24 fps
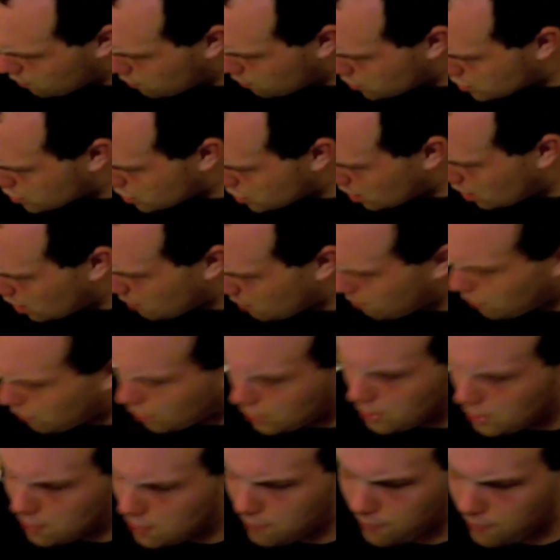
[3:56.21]
which I
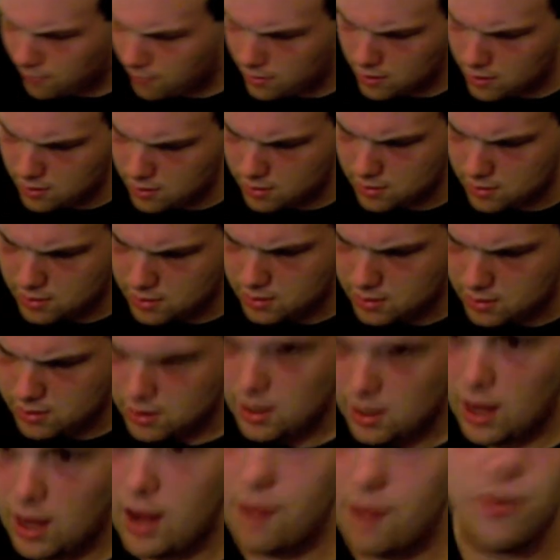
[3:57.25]
believe
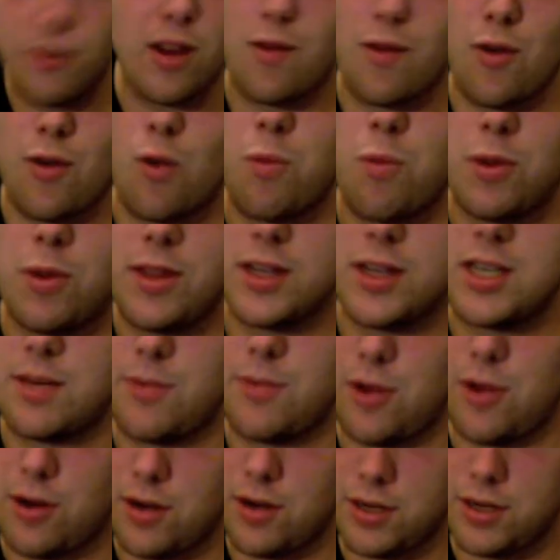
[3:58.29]
I haven't even looked at these,
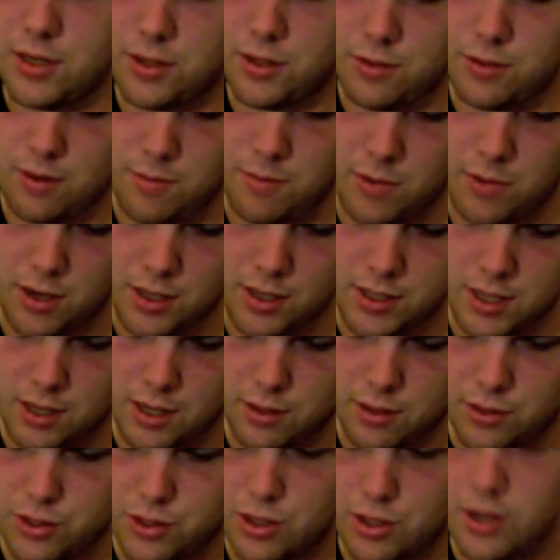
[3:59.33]
so I'm not
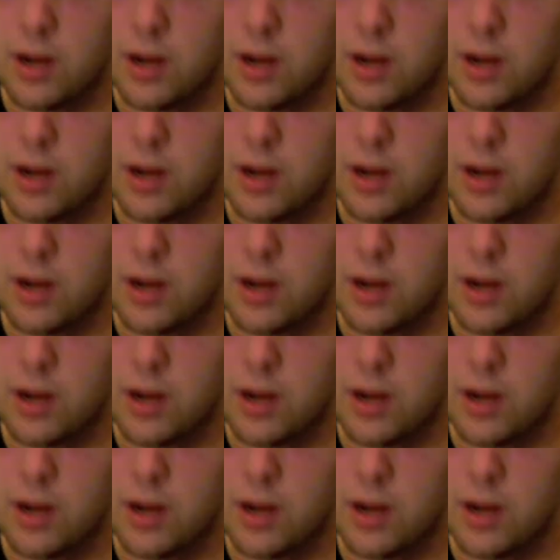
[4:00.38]
exactly sure.